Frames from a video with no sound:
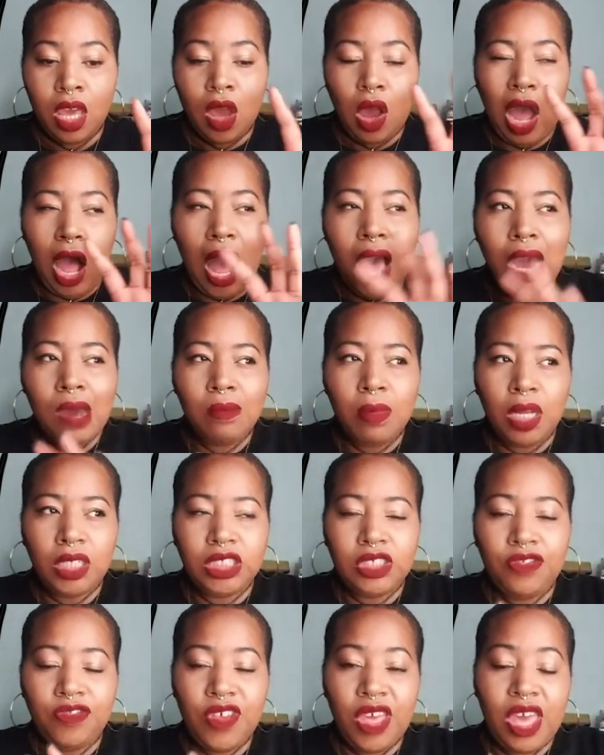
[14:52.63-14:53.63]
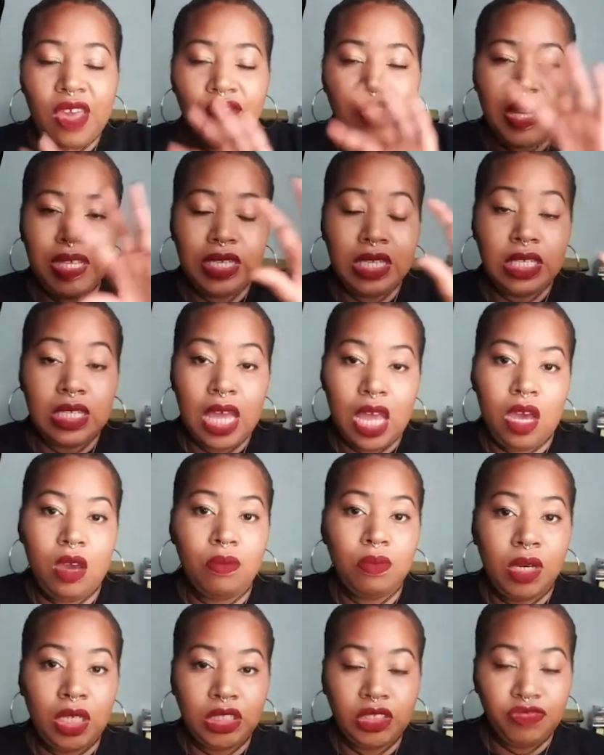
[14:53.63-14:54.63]
how much fear versus how
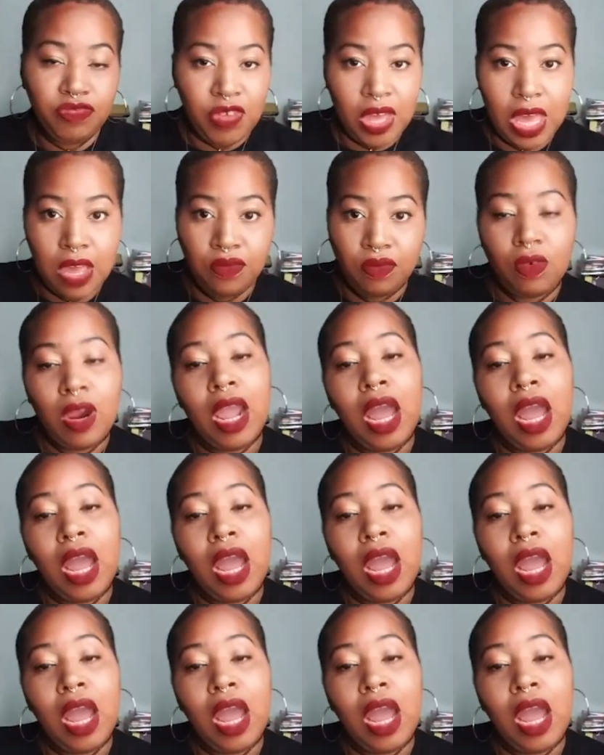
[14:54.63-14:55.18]
much faith, right?